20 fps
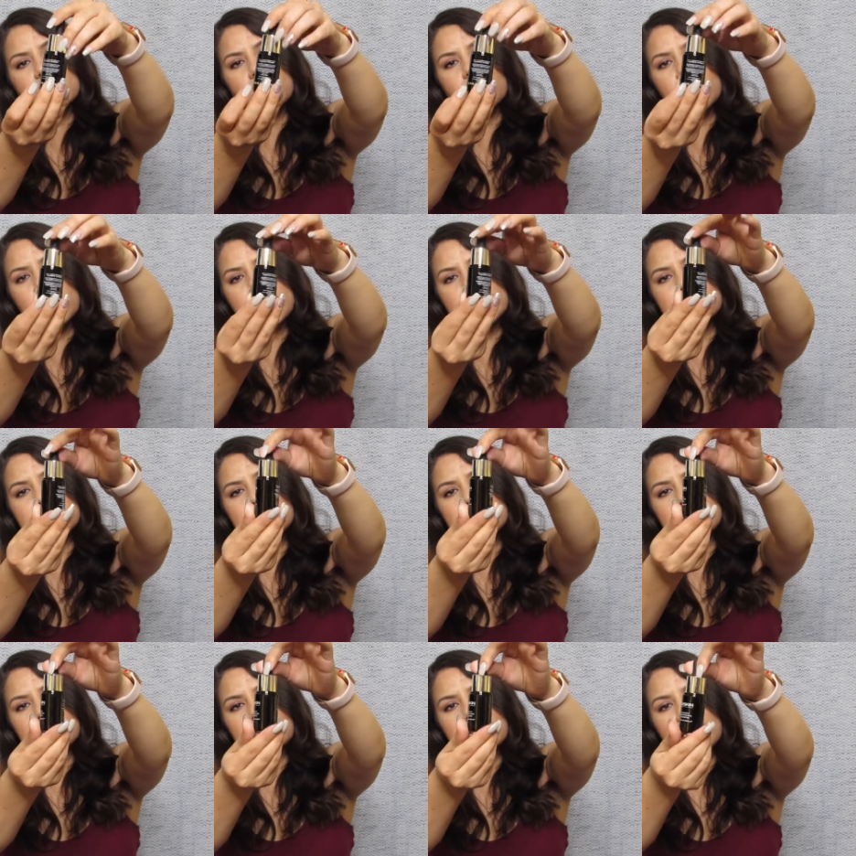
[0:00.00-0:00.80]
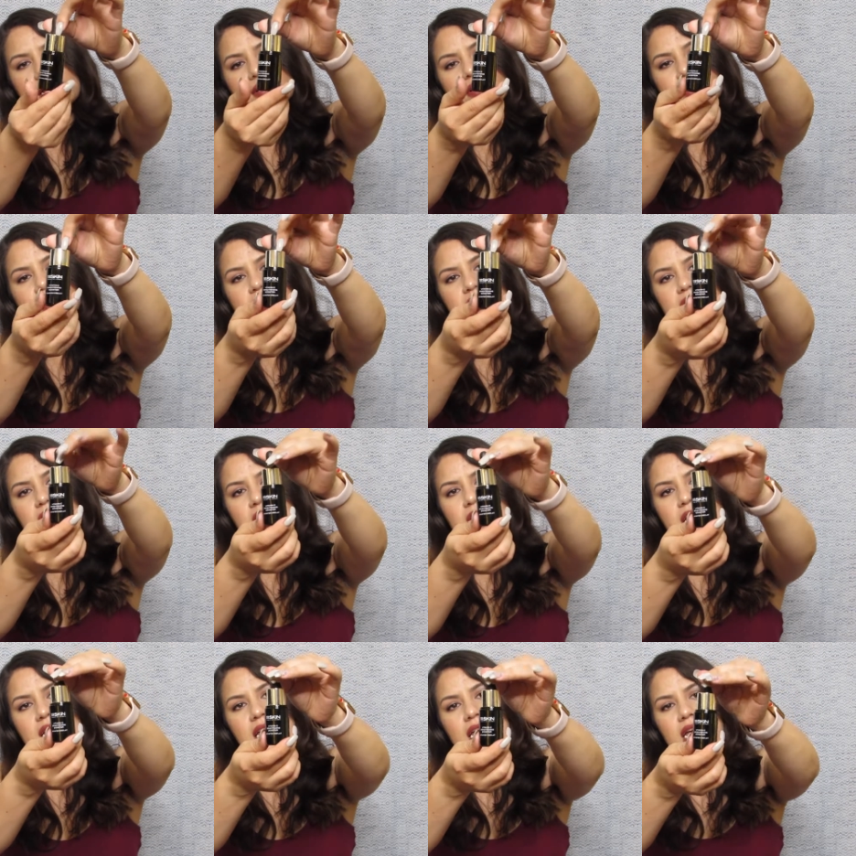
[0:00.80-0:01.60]
white letters
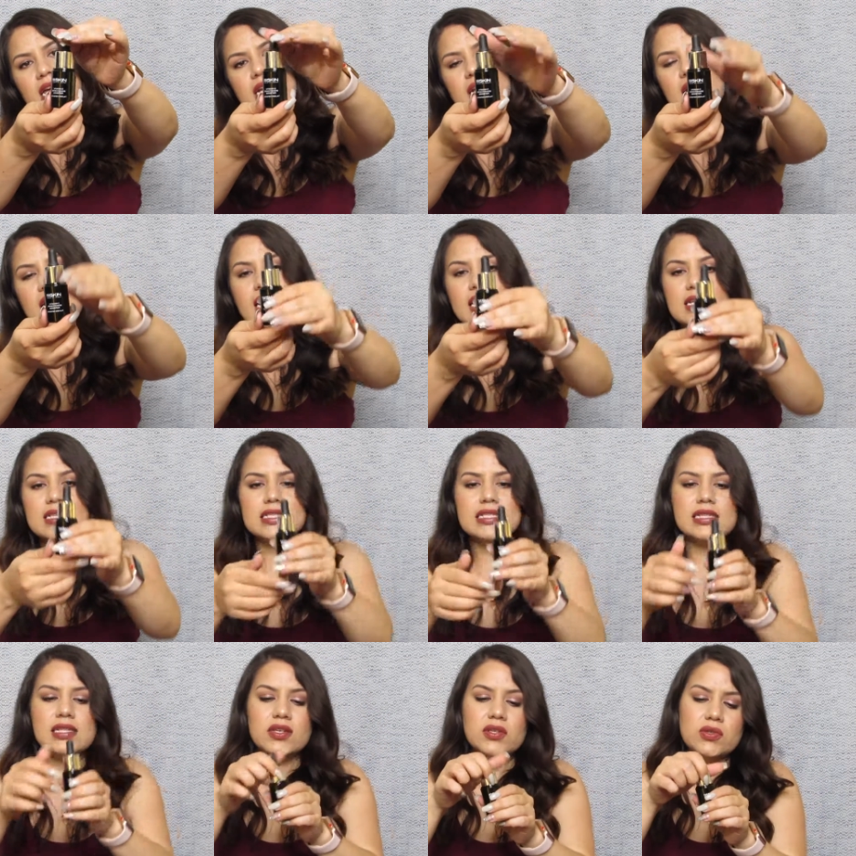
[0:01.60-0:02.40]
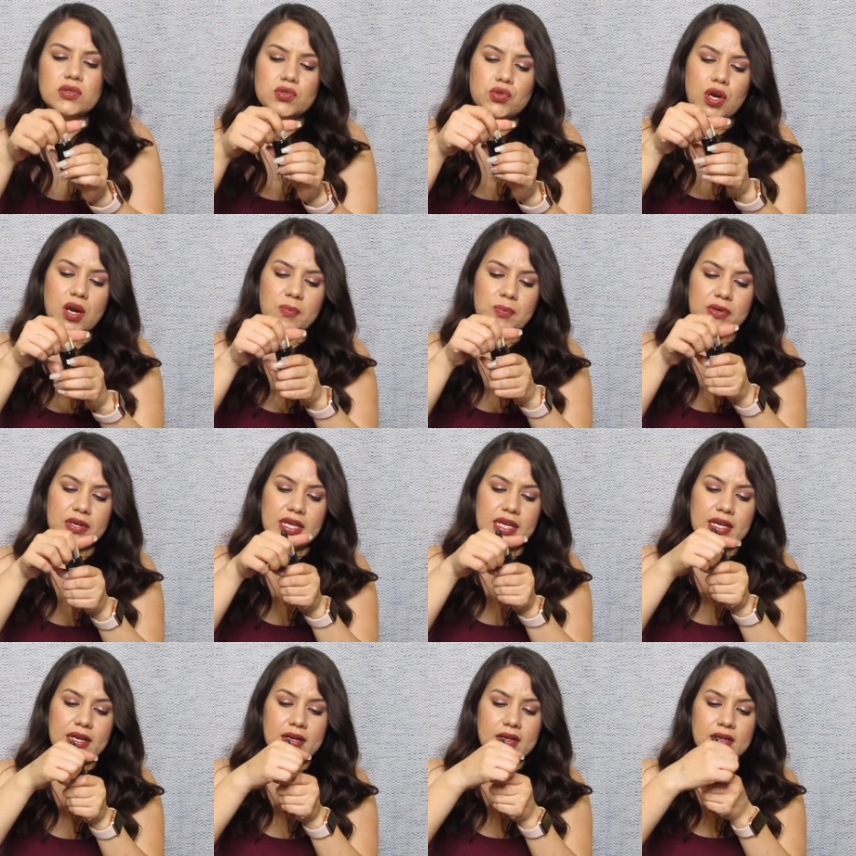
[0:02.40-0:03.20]
and it has a little dropper
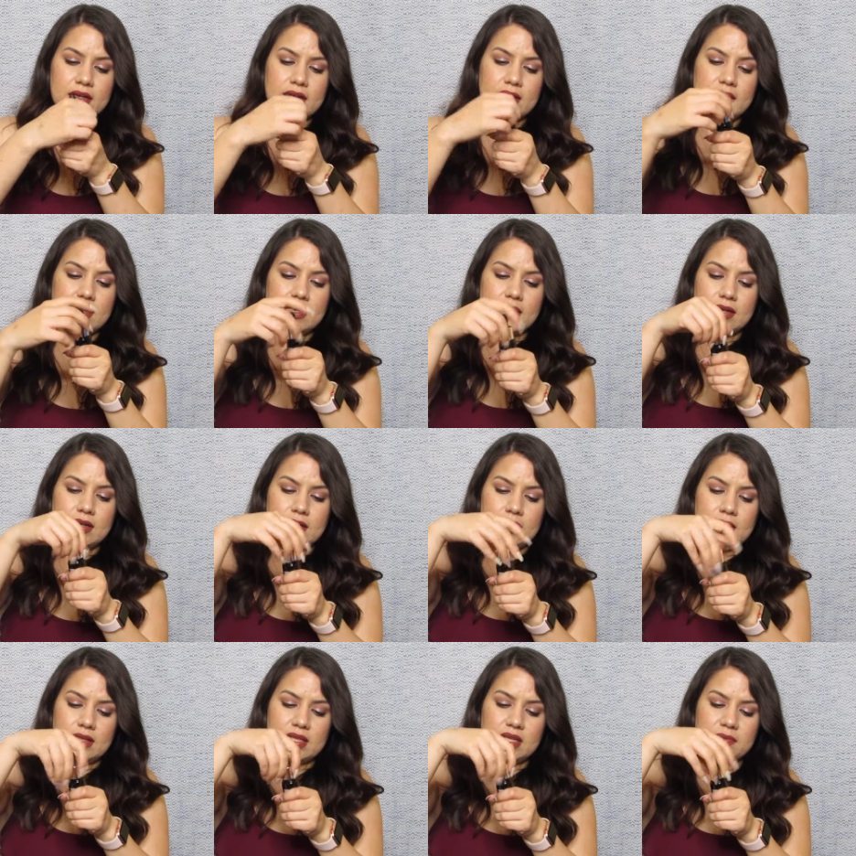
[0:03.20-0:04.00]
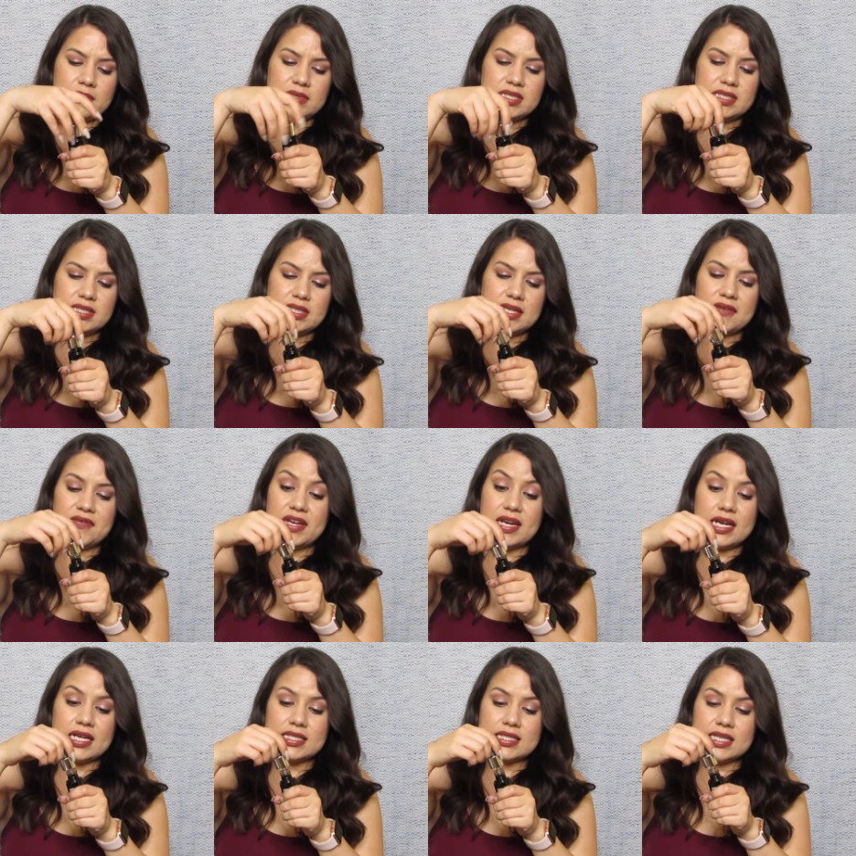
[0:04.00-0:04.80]
here let me see if
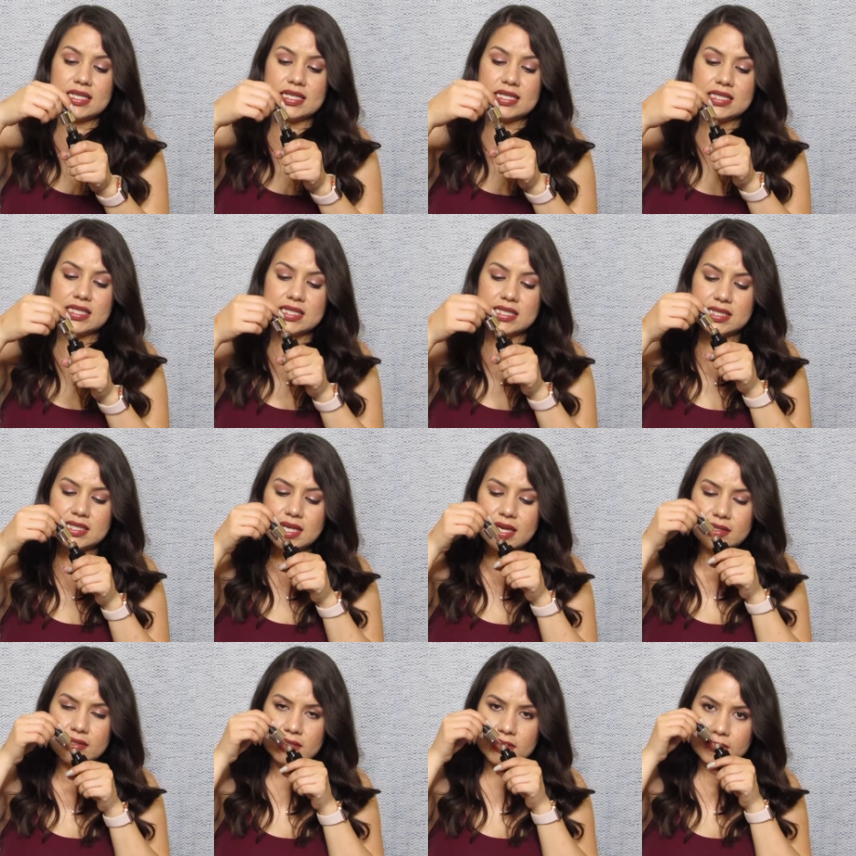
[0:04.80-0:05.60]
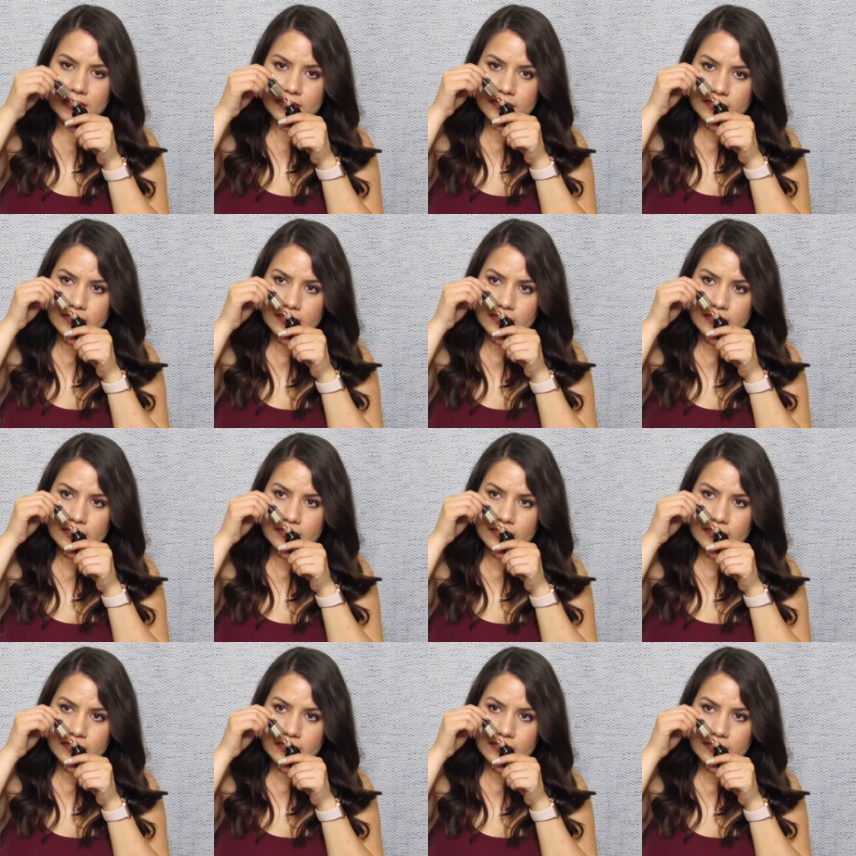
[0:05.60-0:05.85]
it has any scent.